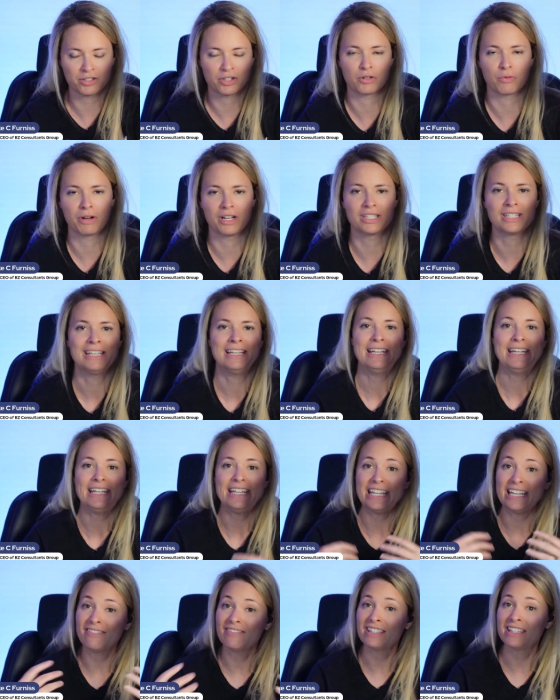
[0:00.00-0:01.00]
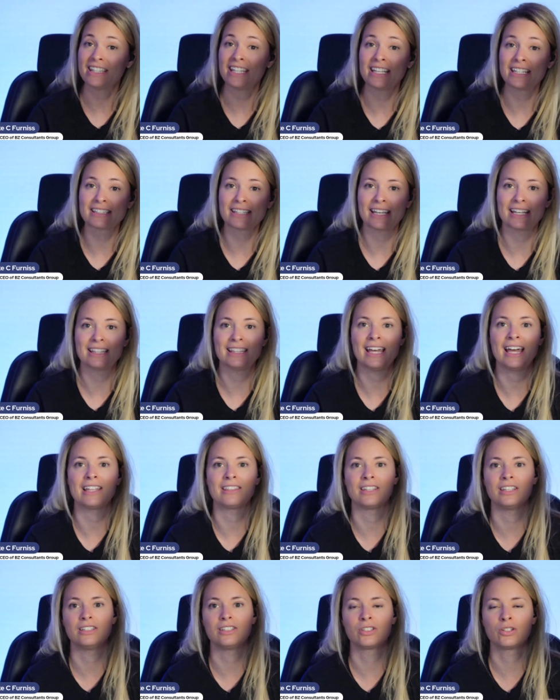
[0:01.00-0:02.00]
certain ways. Even things like that,
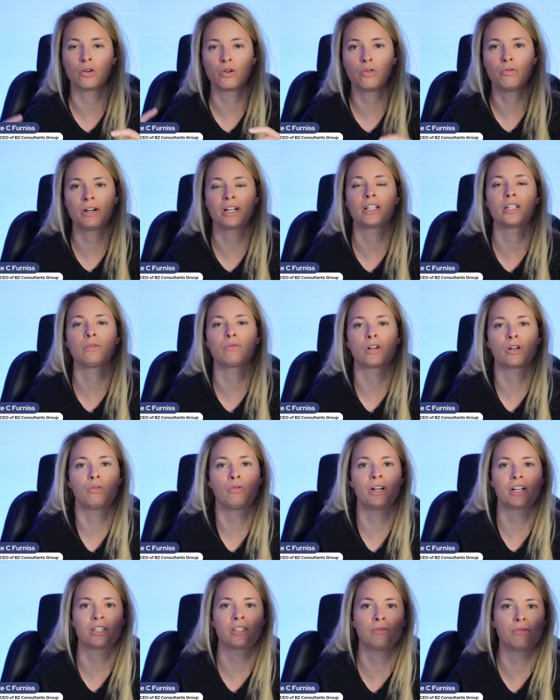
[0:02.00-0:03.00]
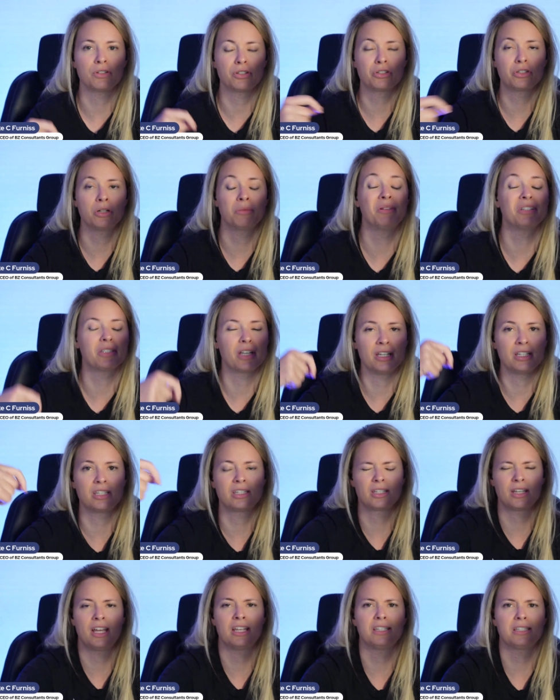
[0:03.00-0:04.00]
that so quickly we're quick to assume
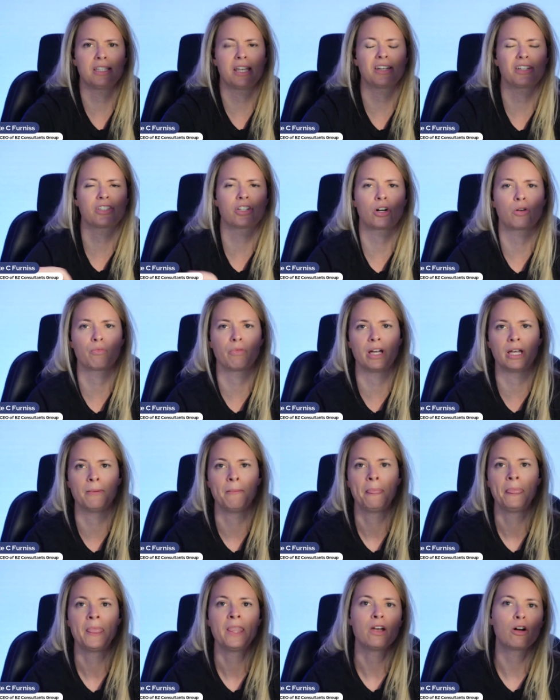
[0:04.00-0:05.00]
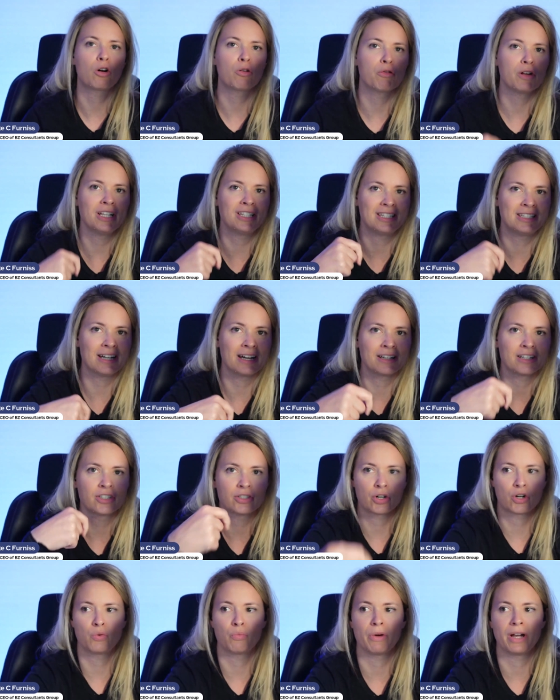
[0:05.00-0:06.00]
it's said a certain way or it's done a
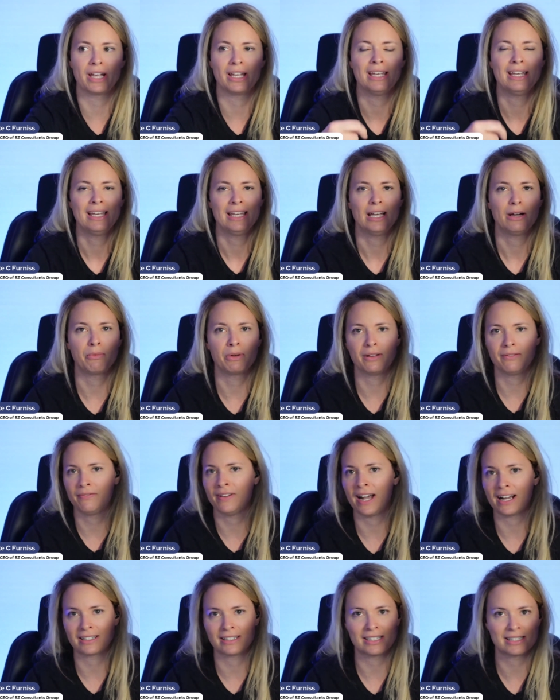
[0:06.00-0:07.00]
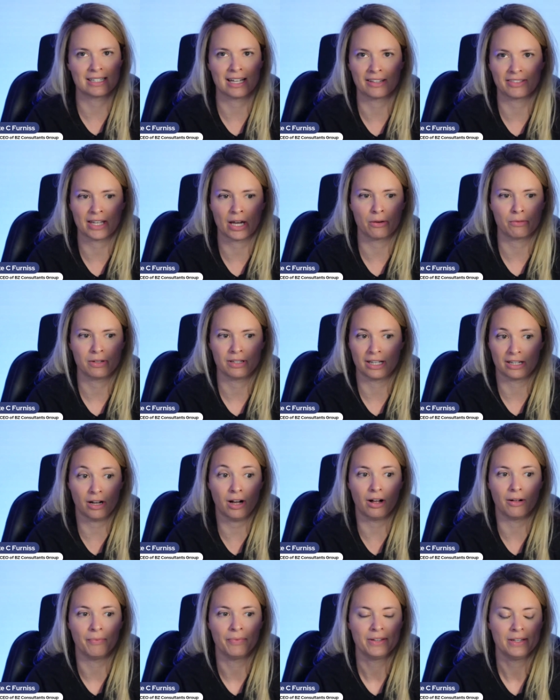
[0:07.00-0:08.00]
certain way, when in fact it's not that at
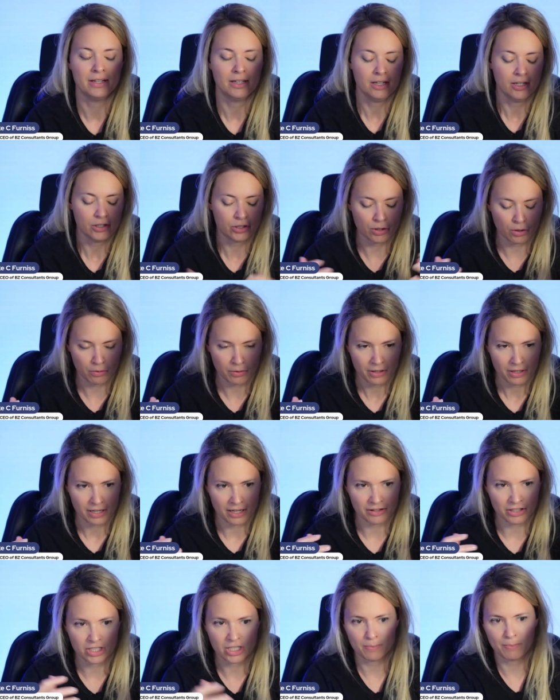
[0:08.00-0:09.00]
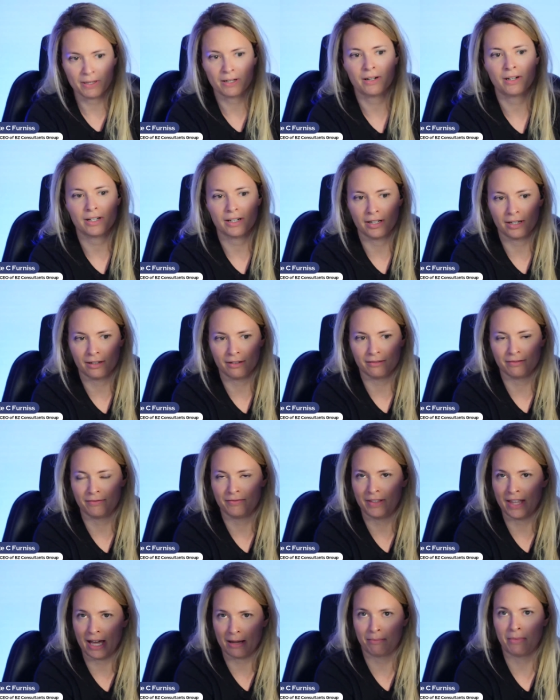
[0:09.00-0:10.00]
all. So, in the spirit of
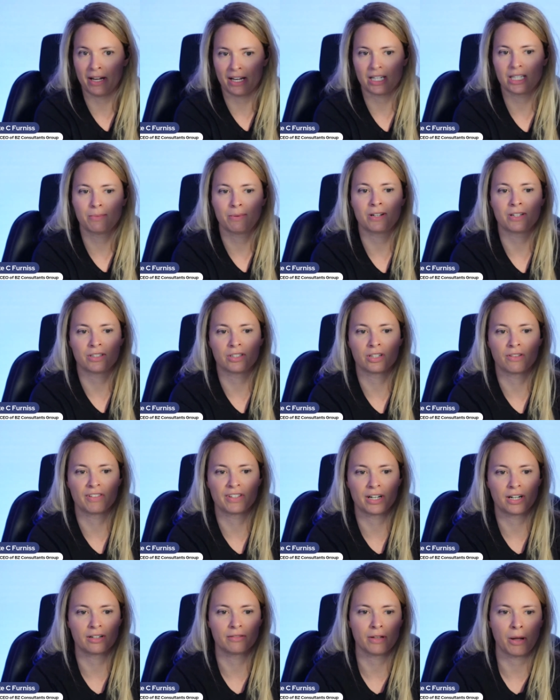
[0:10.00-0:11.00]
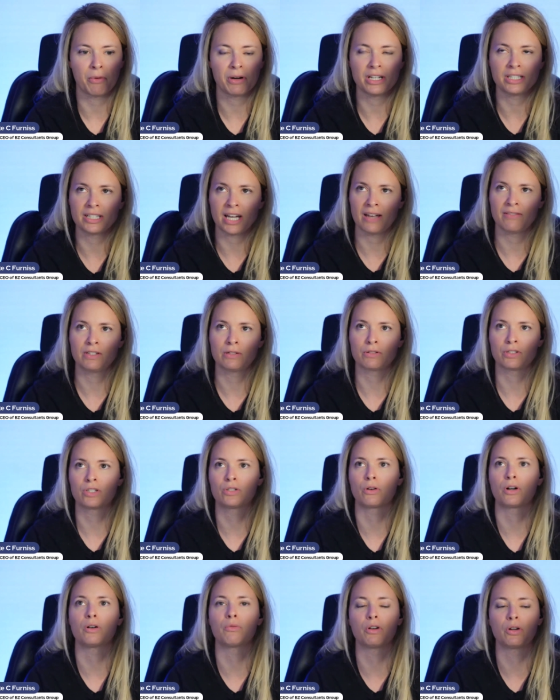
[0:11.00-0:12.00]
that, my experiences over there, I want to dive into a
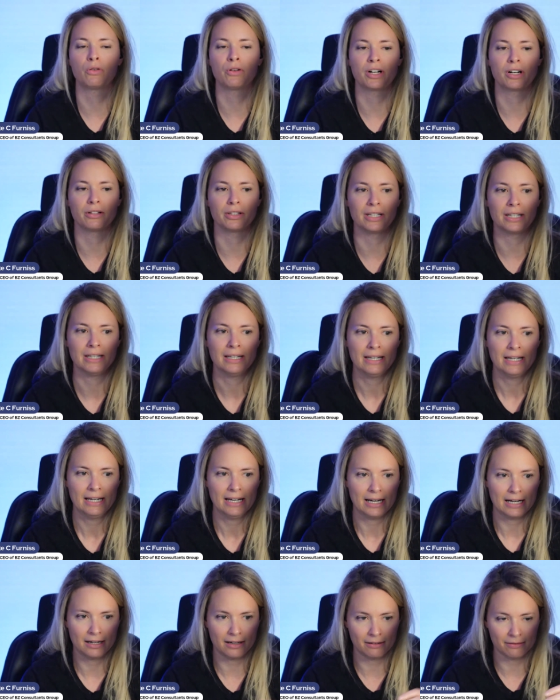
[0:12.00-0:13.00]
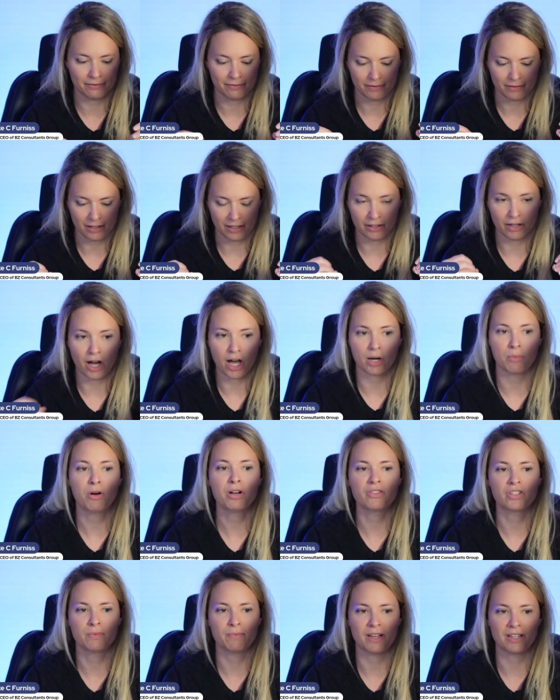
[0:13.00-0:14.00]
story real quickly of in the
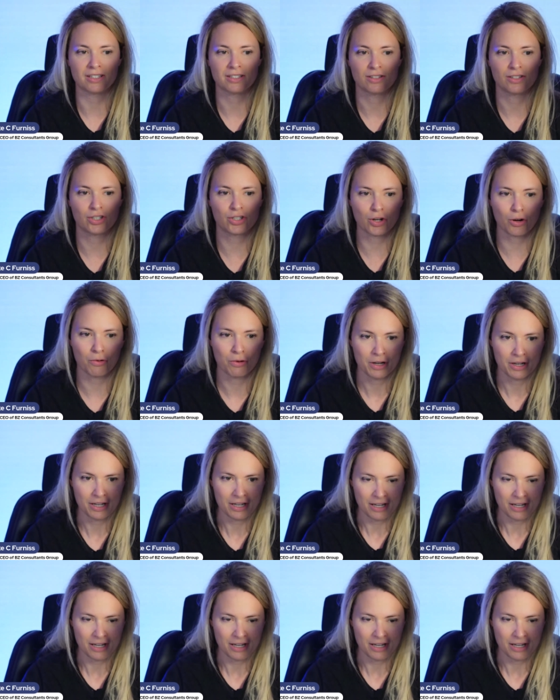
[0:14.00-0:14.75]
automotive space. So,